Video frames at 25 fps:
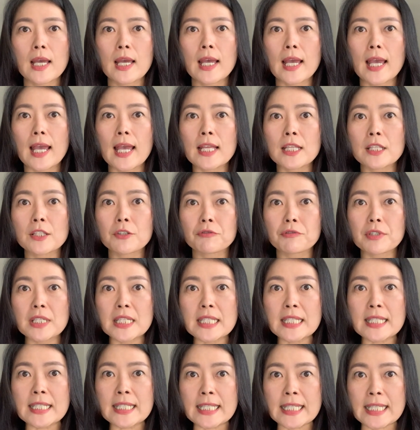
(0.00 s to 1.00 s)
And
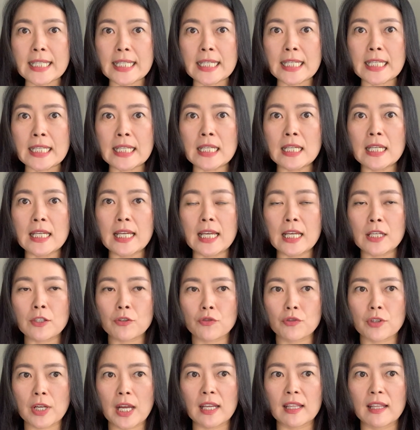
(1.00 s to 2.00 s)
green tea
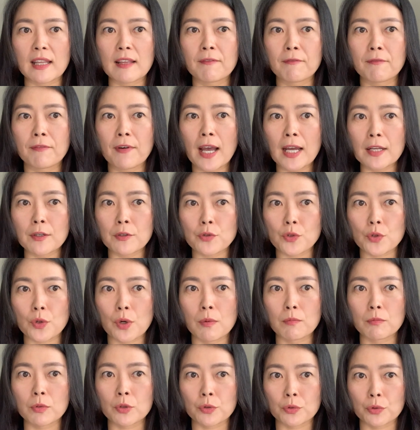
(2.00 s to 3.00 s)
extract and
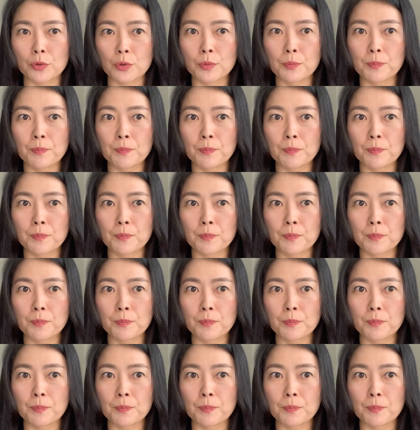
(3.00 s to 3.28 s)
phytosome group